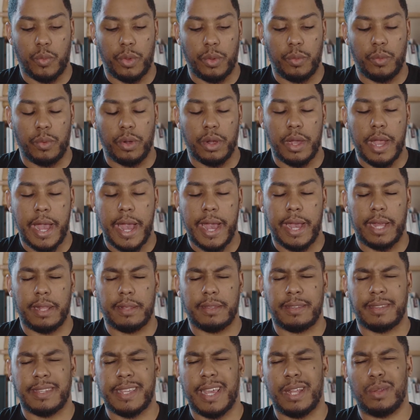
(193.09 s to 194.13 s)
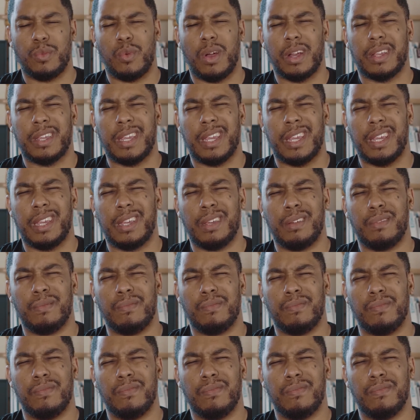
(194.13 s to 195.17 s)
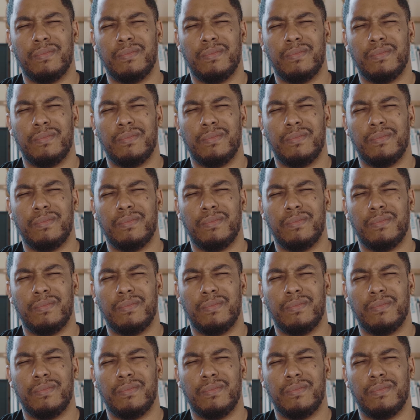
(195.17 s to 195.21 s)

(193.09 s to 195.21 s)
we were at San Joaquin